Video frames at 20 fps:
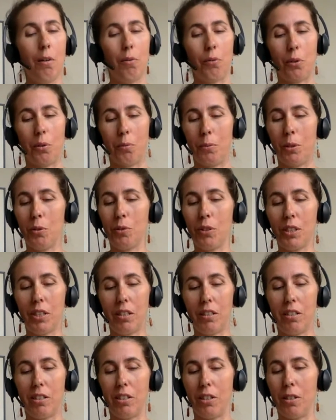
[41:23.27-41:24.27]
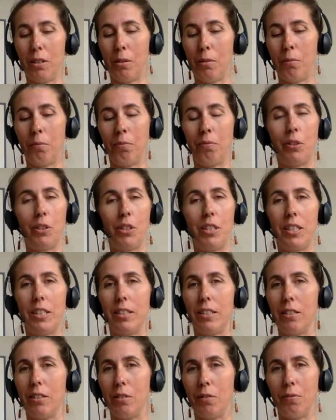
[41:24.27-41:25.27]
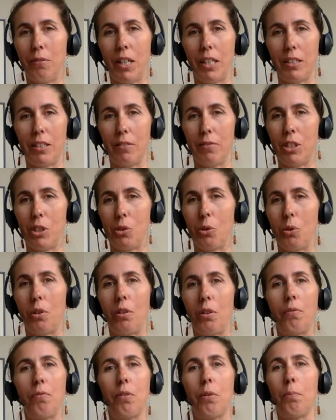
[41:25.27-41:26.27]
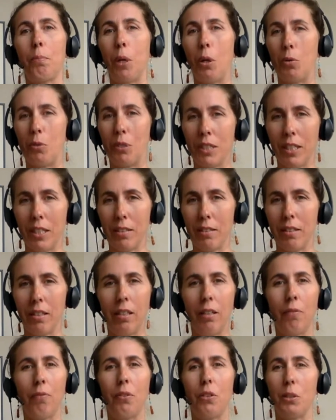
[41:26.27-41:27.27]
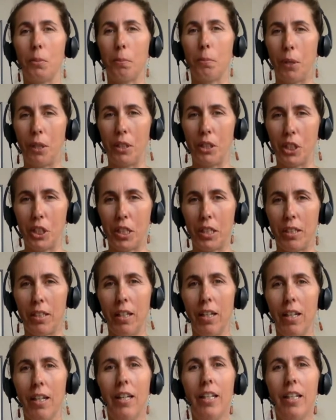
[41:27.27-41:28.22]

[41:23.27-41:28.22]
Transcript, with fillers: for immune system, for seasonal affective disorder, for bone density, for depression.